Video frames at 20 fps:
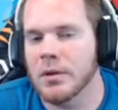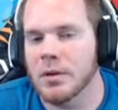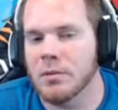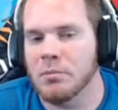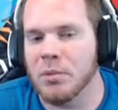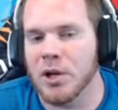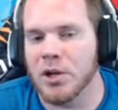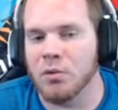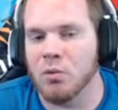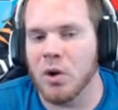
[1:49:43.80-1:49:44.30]

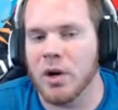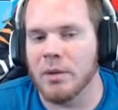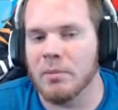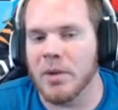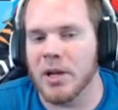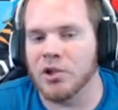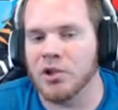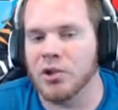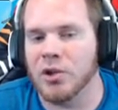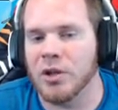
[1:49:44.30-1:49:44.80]
But you want to
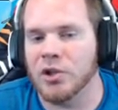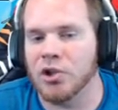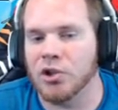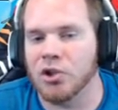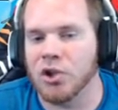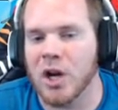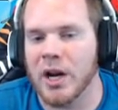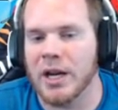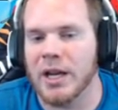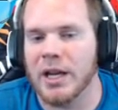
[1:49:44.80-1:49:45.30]
make sure that you're
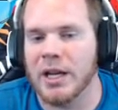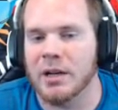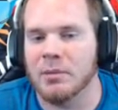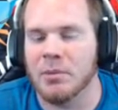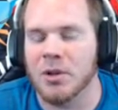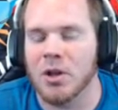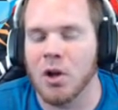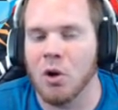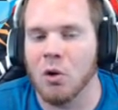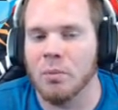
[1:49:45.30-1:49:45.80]
trying to hit him in
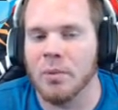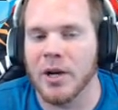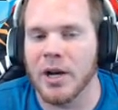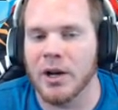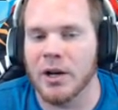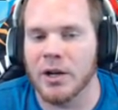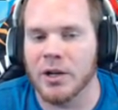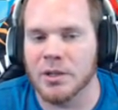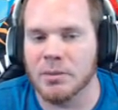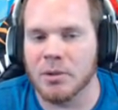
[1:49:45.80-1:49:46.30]
the open
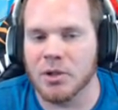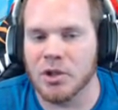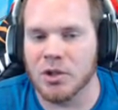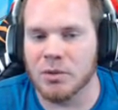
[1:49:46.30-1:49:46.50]
area as much as